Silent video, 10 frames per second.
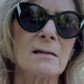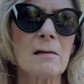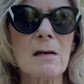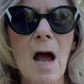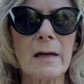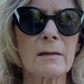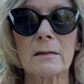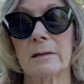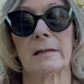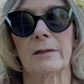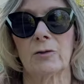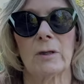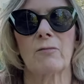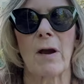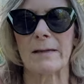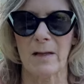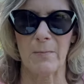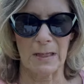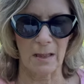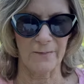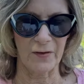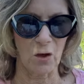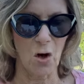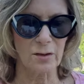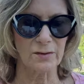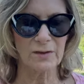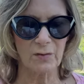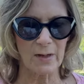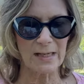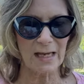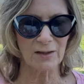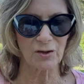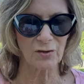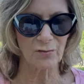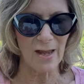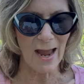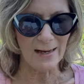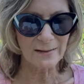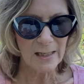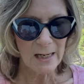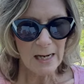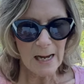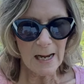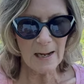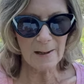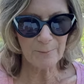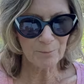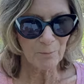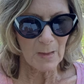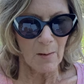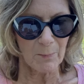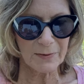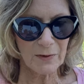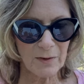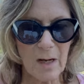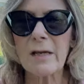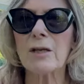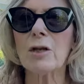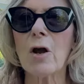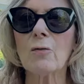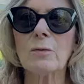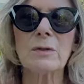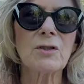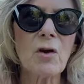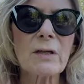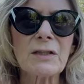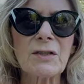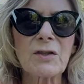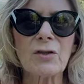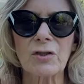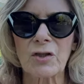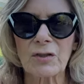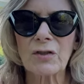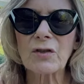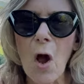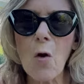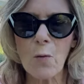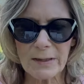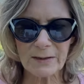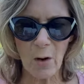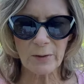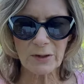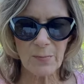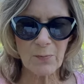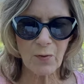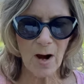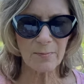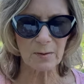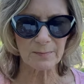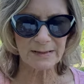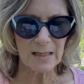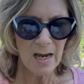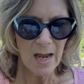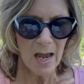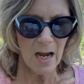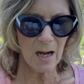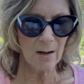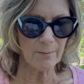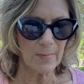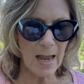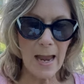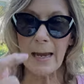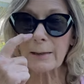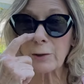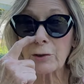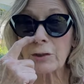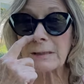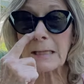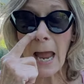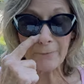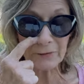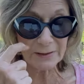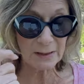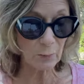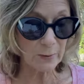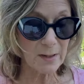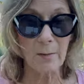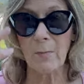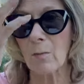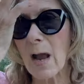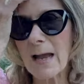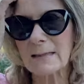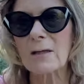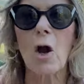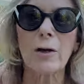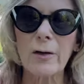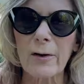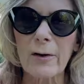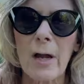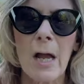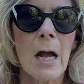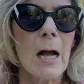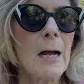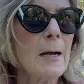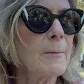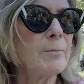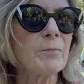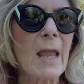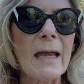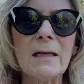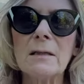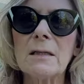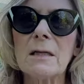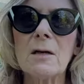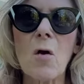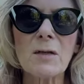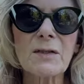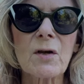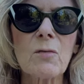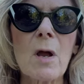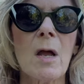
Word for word: not literally right in the middle of the garden, so I can't do that. Um, but, you know, don't get discouraged because there's always going to be problems. Um, and you just have to deal with them as a gardener. Um, and also,